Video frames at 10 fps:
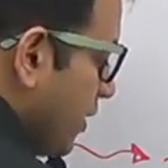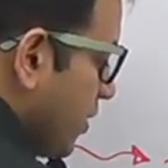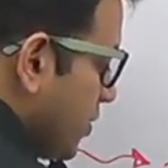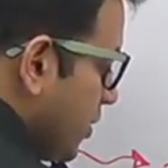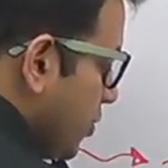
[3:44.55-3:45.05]

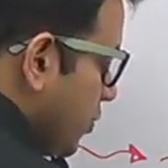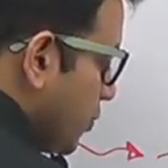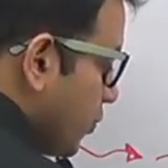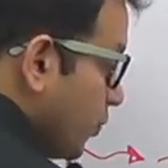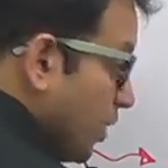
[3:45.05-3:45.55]
region, due
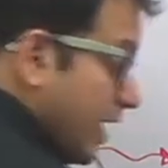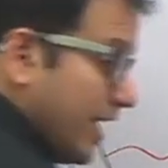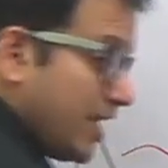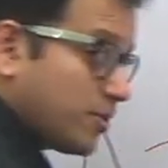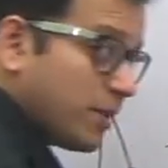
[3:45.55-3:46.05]
to
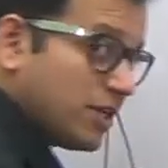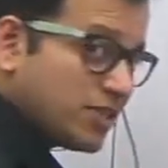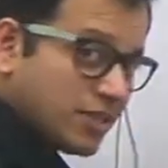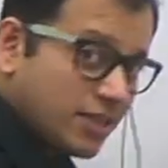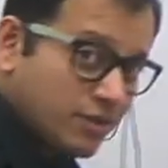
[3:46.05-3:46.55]

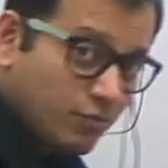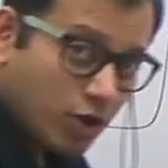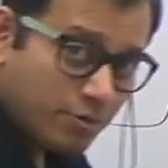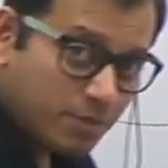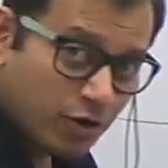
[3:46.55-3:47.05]
expansion and
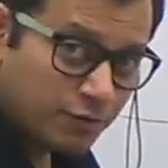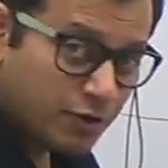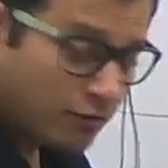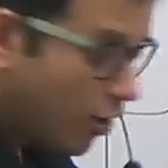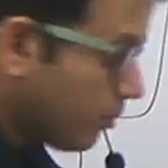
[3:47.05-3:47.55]
warming of
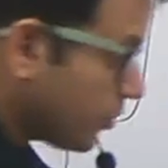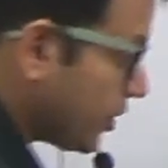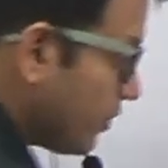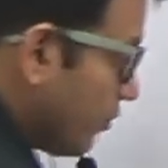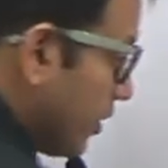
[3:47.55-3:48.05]
the warm
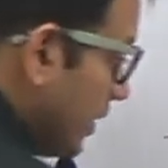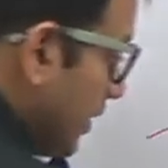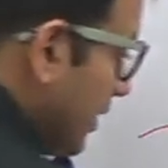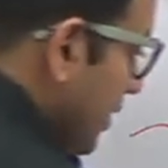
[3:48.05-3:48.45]
ocean water